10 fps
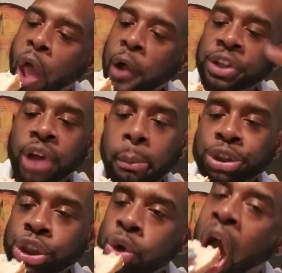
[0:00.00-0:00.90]
The number
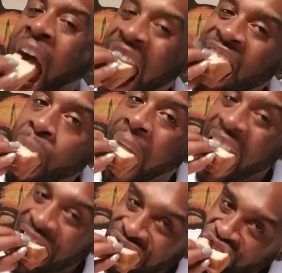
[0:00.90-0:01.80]
two.
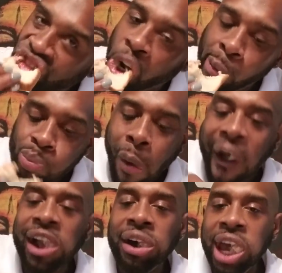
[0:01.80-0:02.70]

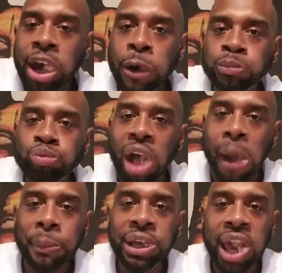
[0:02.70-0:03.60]
L L I
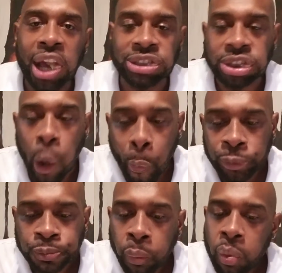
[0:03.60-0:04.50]
P S.
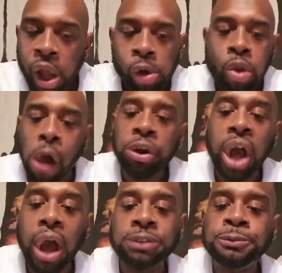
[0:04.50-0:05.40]
You
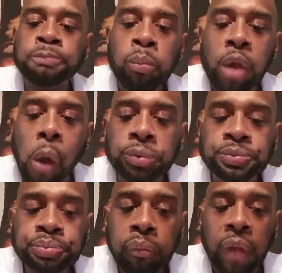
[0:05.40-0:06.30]
guys,
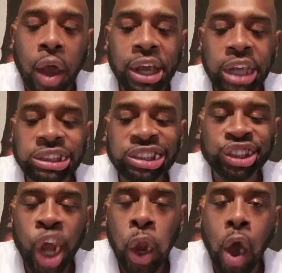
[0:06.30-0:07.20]
getting this
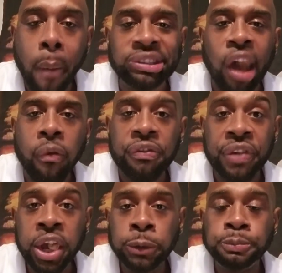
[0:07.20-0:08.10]
channel up and off its
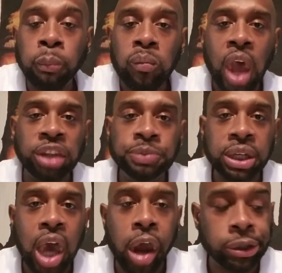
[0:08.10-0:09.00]
feet has
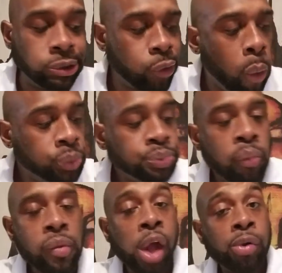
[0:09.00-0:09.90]
been kind
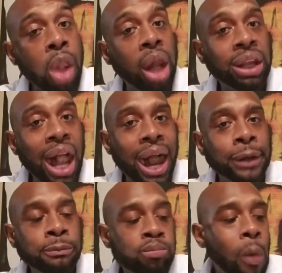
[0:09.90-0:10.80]
of a lot.
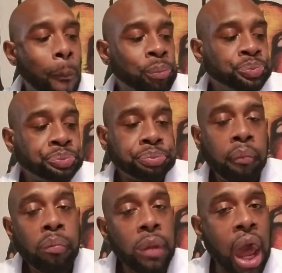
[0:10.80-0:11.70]

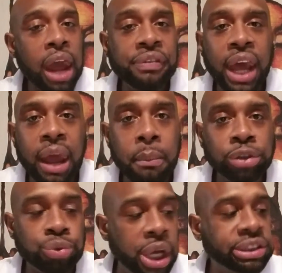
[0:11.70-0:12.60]
I have not had
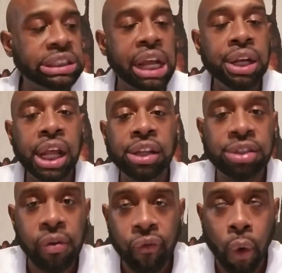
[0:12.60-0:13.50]
much rest in
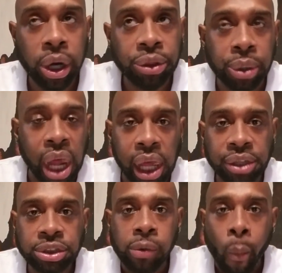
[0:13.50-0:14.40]
these 43 days.